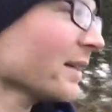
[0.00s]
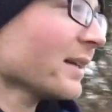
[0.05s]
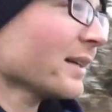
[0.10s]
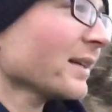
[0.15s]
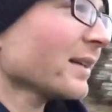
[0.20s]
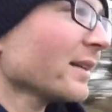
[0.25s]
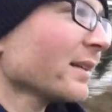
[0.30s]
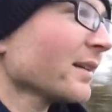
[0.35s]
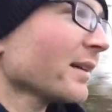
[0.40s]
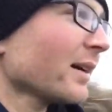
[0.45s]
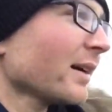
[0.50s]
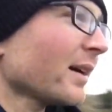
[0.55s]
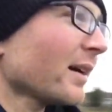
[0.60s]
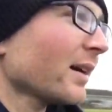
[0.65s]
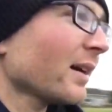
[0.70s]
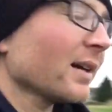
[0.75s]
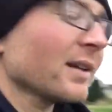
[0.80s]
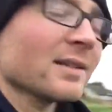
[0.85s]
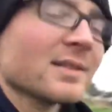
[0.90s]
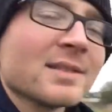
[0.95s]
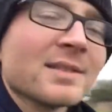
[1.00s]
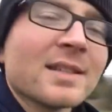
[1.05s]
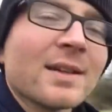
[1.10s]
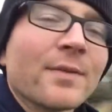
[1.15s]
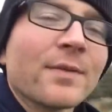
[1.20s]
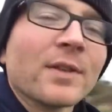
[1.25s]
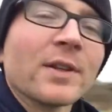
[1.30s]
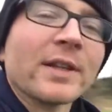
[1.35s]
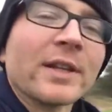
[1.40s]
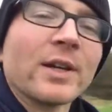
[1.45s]
and it's
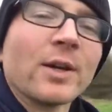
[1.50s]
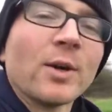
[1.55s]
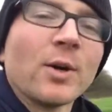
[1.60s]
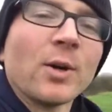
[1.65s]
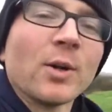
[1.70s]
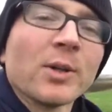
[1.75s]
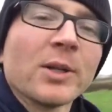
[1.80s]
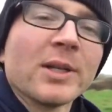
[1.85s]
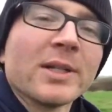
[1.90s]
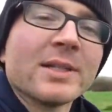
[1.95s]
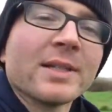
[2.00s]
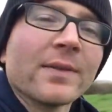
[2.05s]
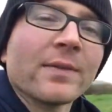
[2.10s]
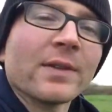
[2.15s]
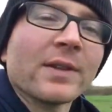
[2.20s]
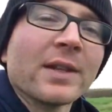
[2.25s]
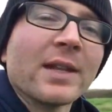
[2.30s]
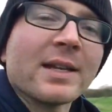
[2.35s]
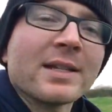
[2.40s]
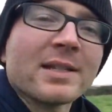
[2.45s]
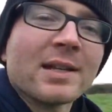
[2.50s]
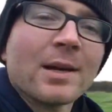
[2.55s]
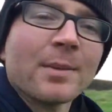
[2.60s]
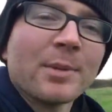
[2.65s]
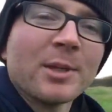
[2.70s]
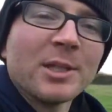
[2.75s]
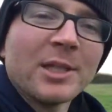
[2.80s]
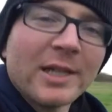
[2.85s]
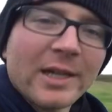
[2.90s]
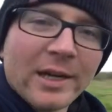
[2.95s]
definitely cold. Definitely that
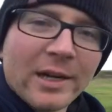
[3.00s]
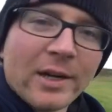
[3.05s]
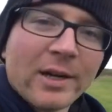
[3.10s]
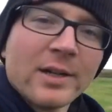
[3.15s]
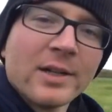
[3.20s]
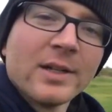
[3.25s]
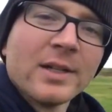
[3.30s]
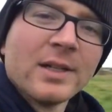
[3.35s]
time of year.